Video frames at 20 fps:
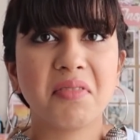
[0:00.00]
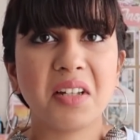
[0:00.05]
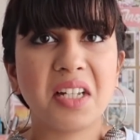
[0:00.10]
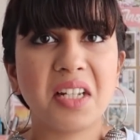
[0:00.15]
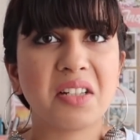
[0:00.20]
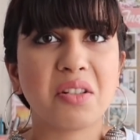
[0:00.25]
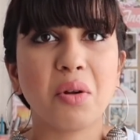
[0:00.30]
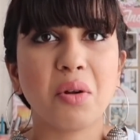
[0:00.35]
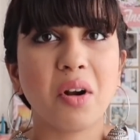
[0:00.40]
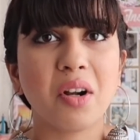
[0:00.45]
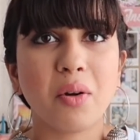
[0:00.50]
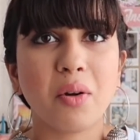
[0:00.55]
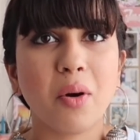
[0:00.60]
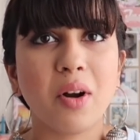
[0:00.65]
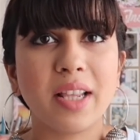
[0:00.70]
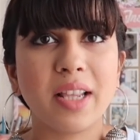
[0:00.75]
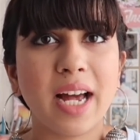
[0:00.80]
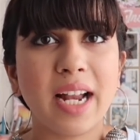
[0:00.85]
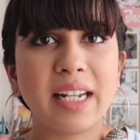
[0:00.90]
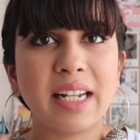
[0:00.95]
is not
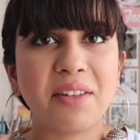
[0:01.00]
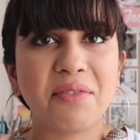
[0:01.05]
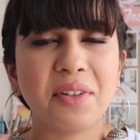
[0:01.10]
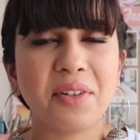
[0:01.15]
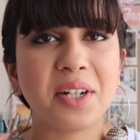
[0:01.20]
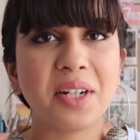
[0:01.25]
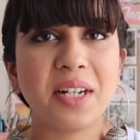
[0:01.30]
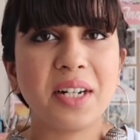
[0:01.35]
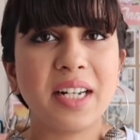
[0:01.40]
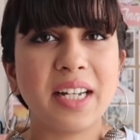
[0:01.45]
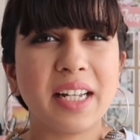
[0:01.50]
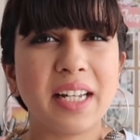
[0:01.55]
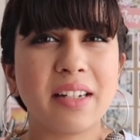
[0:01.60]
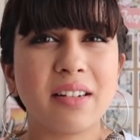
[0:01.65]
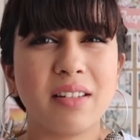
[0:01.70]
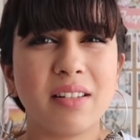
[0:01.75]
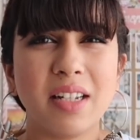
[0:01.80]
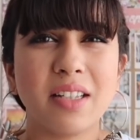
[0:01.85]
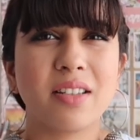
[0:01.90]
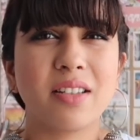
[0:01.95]
all that difficult
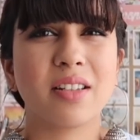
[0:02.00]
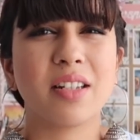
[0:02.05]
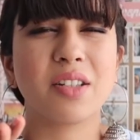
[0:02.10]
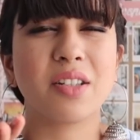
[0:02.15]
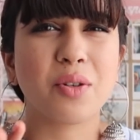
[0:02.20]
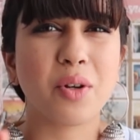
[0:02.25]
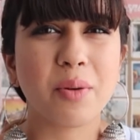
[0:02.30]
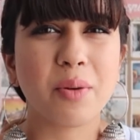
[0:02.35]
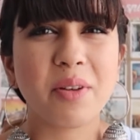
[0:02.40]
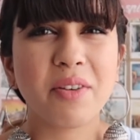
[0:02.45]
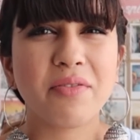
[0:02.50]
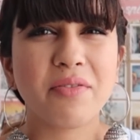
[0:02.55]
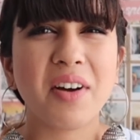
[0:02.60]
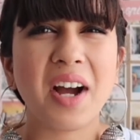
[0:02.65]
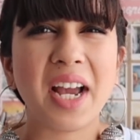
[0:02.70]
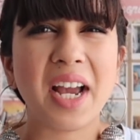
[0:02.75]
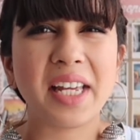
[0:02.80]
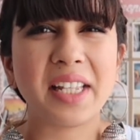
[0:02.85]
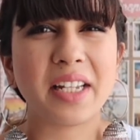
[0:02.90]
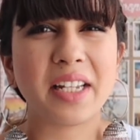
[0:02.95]
and it's gonna be
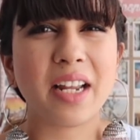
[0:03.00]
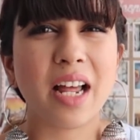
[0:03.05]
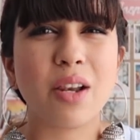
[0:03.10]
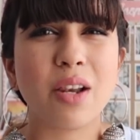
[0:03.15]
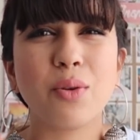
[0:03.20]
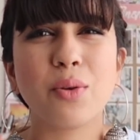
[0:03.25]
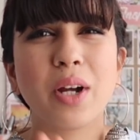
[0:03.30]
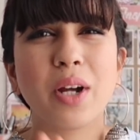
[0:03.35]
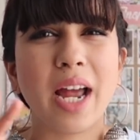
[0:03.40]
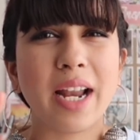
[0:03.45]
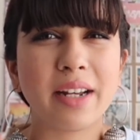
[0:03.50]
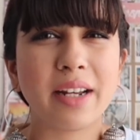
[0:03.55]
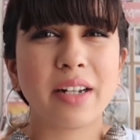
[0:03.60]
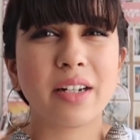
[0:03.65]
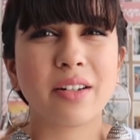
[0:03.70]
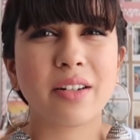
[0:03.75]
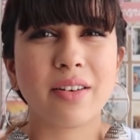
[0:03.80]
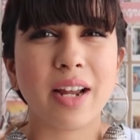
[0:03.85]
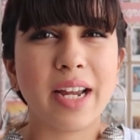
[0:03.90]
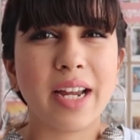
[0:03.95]
fine and I'll look at
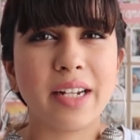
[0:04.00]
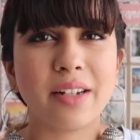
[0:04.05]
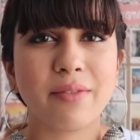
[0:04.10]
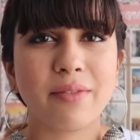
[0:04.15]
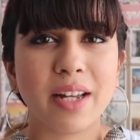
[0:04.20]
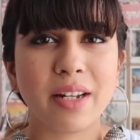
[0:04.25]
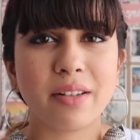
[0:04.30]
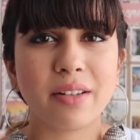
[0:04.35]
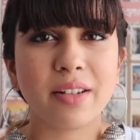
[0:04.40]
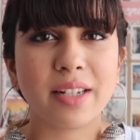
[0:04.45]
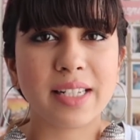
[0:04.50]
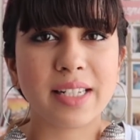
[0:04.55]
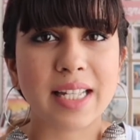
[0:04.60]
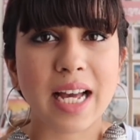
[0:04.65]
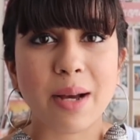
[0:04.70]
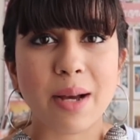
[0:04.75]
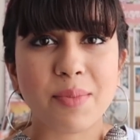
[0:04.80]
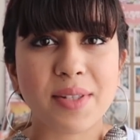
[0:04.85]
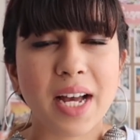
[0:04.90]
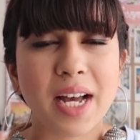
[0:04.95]
it right when the
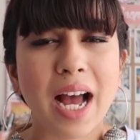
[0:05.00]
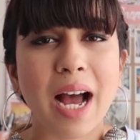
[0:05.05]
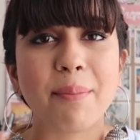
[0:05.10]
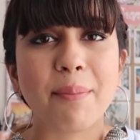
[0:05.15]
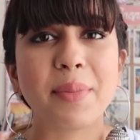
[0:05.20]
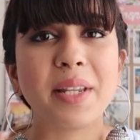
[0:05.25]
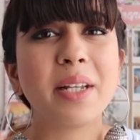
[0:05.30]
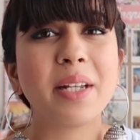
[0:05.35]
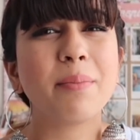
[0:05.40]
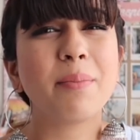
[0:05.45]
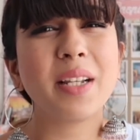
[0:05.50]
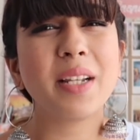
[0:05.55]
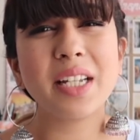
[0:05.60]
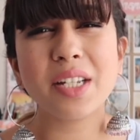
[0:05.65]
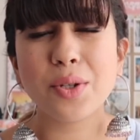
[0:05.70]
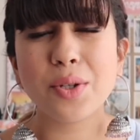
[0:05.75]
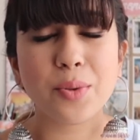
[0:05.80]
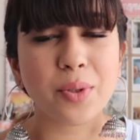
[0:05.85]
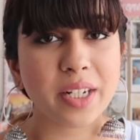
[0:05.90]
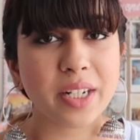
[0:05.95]
exams are happening,
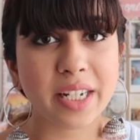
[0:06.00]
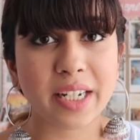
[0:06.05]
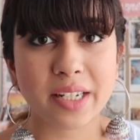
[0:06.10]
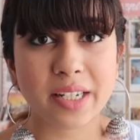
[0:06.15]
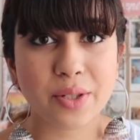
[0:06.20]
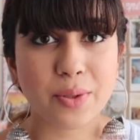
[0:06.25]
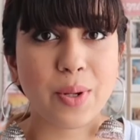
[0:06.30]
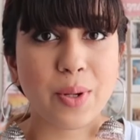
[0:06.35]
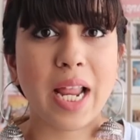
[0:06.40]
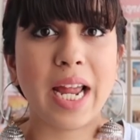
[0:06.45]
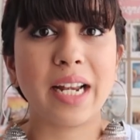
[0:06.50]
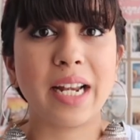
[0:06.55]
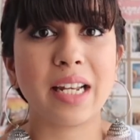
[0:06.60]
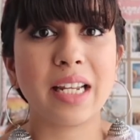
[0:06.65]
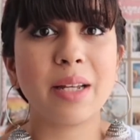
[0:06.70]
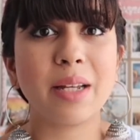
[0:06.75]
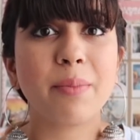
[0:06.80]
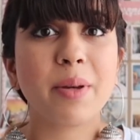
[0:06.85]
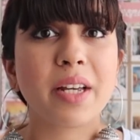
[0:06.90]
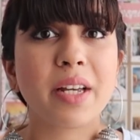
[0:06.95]
please don't take it so
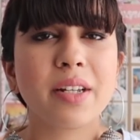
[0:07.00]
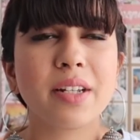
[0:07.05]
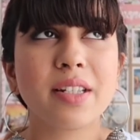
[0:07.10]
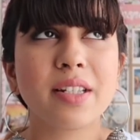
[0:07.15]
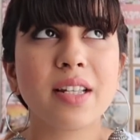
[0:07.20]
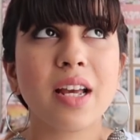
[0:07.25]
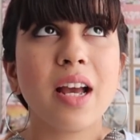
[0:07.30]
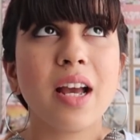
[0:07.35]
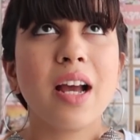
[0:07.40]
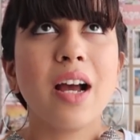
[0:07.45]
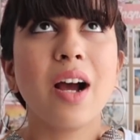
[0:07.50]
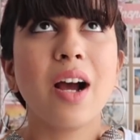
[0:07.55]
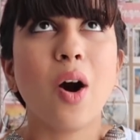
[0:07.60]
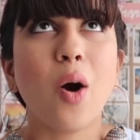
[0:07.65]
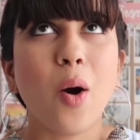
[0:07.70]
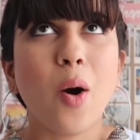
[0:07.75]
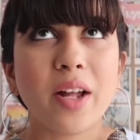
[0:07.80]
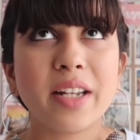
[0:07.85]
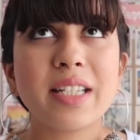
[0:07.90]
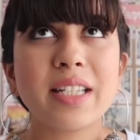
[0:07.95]
lightly, because
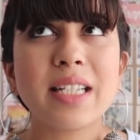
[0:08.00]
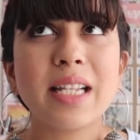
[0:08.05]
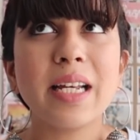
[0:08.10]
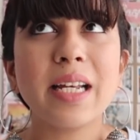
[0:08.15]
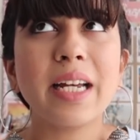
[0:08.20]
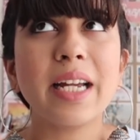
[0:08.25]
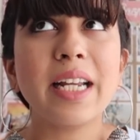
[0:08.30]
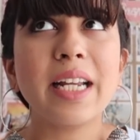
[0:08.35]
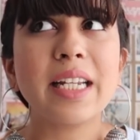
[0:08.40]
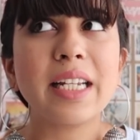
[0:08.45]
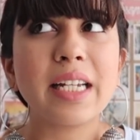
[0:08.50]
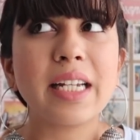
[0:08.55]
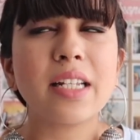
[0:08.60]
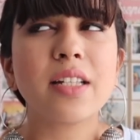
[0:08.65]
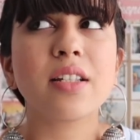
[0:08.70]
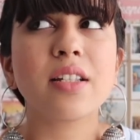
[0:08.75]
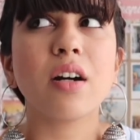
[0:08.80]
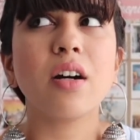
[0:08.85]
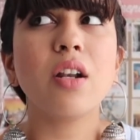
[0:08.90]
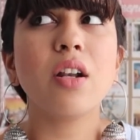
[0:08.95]
honestly it
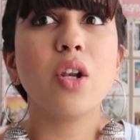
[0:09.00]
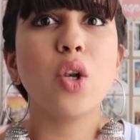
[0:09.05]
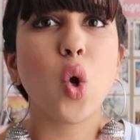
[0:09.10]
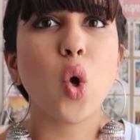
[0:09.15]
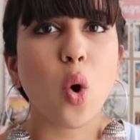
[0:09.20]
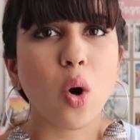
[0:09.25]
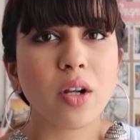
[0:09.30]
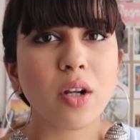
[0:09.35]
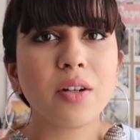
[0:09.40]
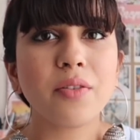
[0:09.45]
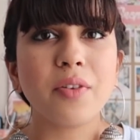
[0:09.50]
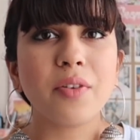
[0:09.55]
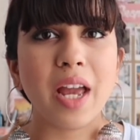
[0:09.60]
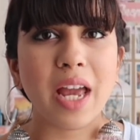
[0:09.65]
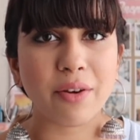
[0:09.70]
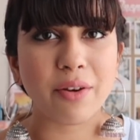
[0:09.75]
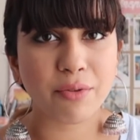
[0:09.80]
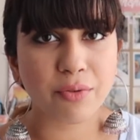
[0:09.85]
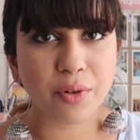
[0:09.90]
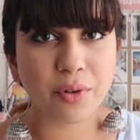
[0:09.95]
is a lot of
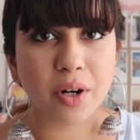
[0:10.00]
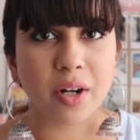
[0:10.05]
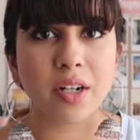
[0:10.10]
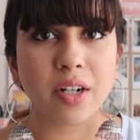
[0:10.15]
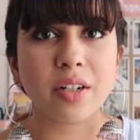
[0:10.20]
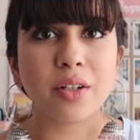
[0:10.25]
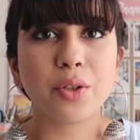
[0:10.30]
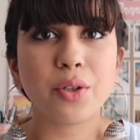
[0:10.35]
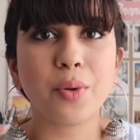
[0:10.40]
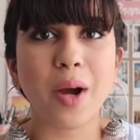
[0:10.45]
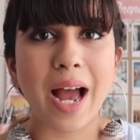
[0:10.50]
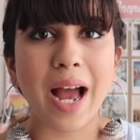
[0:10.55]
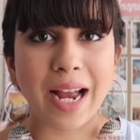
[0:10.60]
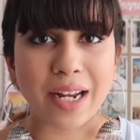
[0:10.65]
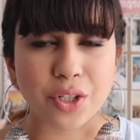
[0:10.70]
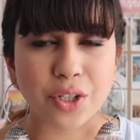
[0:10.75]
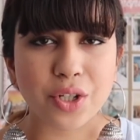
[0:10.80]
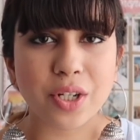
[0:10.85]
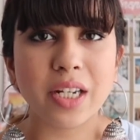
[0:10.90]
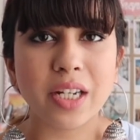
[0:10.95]
effort to
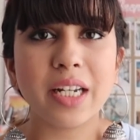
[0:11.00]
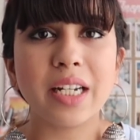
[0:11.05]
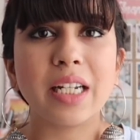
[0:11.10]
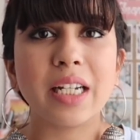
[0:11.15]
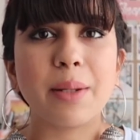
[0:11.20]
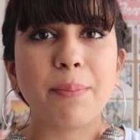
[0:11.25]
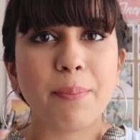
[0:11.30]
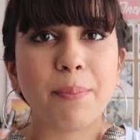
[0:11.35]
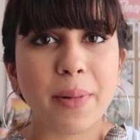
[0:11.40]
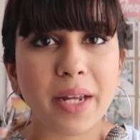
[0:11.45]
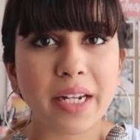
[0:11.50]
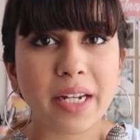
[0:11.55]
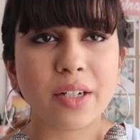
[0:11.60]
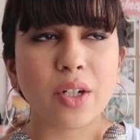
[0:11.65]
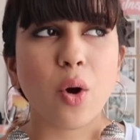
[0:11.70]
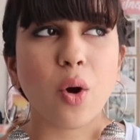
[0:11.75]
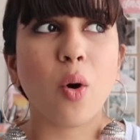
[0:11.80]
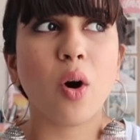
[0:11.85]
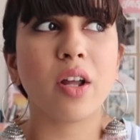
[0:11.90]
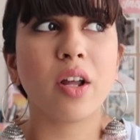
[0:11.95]
actually
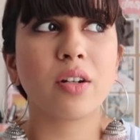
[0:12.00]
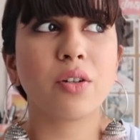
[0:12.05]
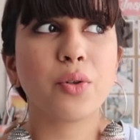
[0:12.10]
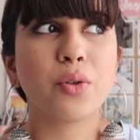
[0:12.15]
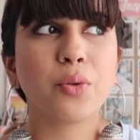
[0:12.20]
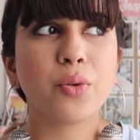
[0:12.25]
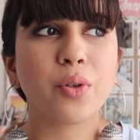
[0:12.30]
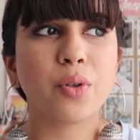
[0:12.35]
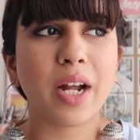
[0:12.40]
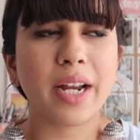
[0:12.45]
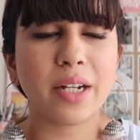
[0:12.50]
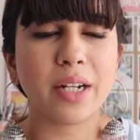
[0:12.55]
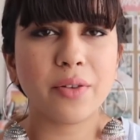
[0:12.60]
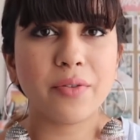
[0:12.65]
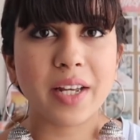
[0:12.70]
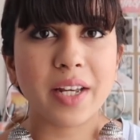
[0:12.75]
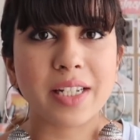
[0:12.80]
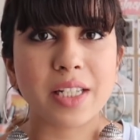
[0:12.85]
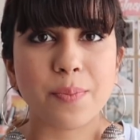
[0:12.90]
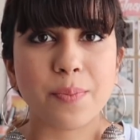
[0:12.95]
depict or to kind
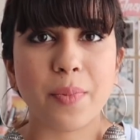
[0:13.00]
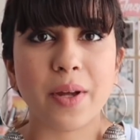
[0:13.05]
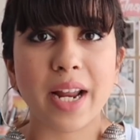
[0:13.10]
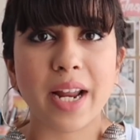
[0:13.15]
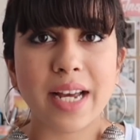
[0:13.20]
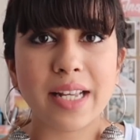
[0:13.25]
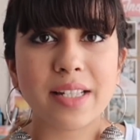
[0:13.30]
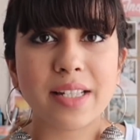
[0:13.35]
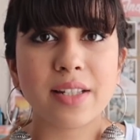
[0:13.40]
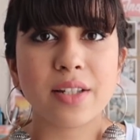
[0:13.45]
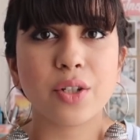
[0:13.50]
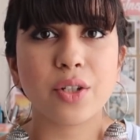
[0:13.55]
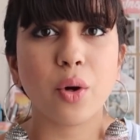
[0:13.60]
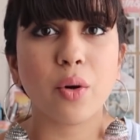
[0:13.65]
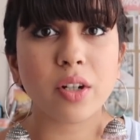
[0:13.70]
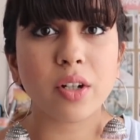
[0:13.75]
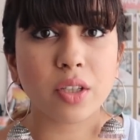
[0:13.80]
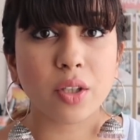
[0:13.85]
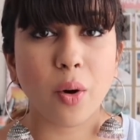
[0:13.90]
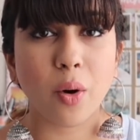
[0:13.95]
of express
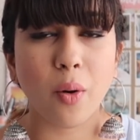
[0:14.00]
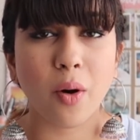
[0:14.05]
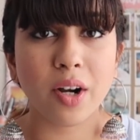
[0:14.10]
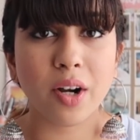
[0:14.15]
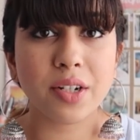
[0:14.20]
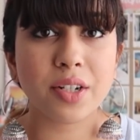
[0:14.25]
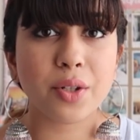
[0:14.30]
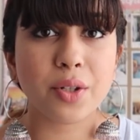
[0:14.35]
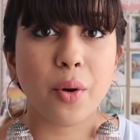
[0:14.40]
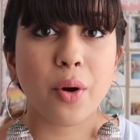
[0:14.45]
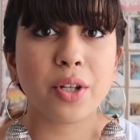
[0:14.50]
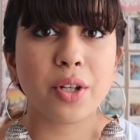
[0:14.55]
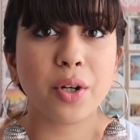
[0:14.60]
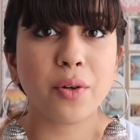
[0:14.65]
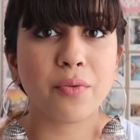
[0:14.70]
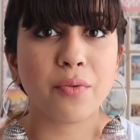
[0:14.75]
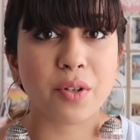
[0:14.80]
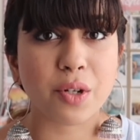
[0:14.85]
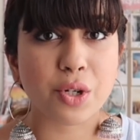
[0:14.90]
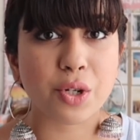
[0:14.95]
your thoughts or
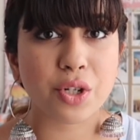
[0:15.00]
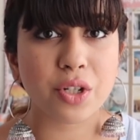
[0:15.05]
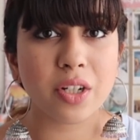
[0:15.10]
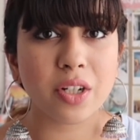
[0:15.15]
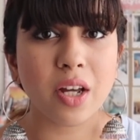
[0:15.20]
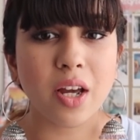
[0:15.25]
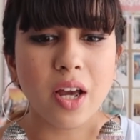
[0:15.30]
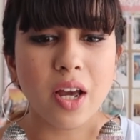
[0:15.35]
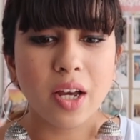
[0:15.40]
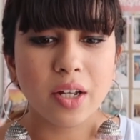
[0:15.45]
your vision